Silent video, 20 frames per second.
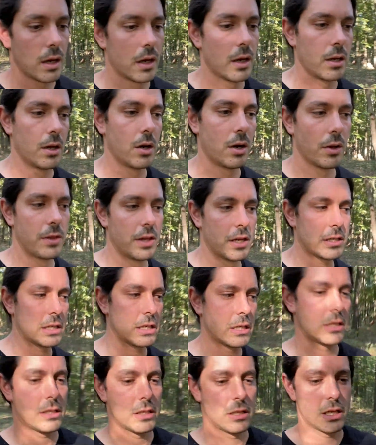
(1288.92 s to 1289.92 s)
You know, this
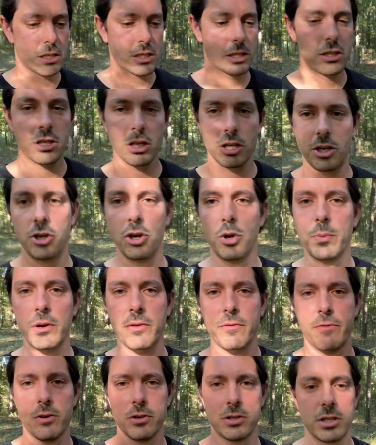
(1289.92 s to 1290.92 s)
is the
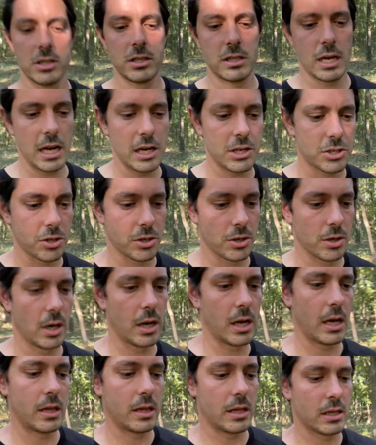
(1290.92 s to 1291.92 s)
human versus nature,
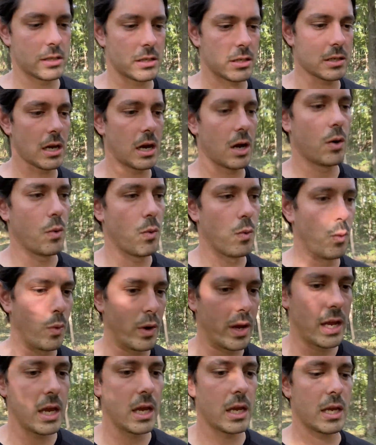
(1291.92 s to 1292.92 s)
and this is how
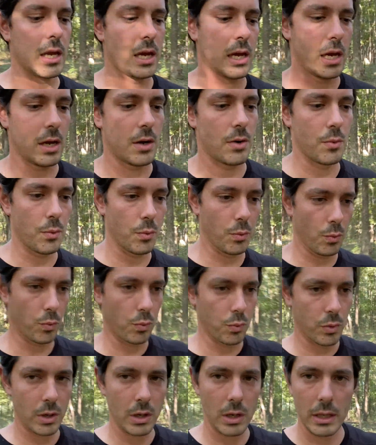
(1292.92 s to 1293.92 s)
we can
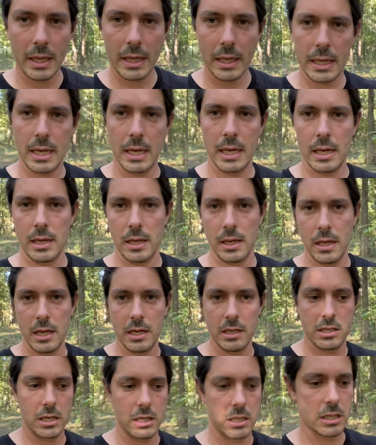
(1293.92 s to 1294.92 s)
really get
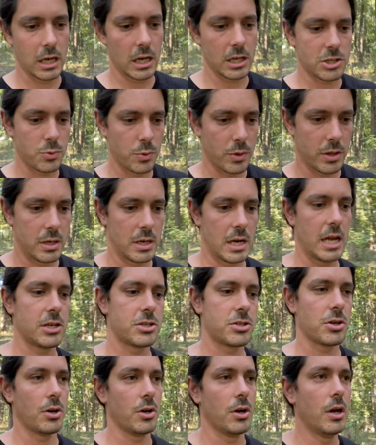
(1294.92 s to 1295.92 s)
into touch with
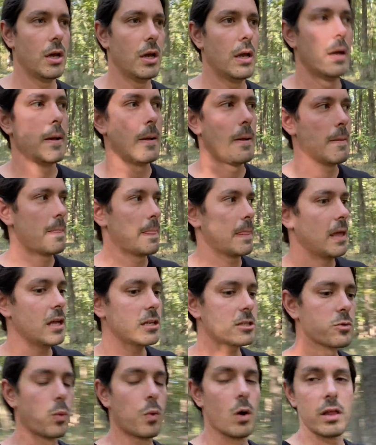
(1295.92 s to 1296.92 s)
nature.
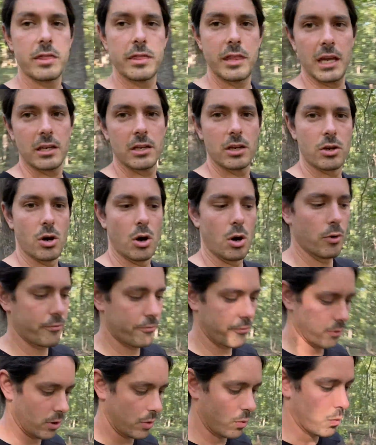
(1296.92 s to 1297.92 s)
It's one thing to go
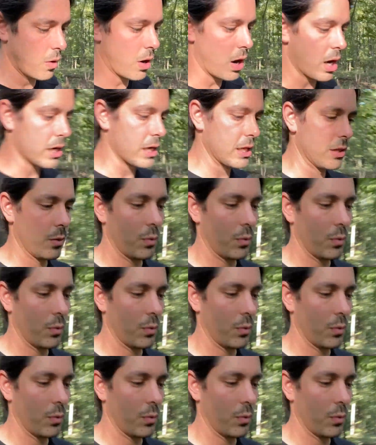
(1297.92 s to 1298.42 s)
for a walk in the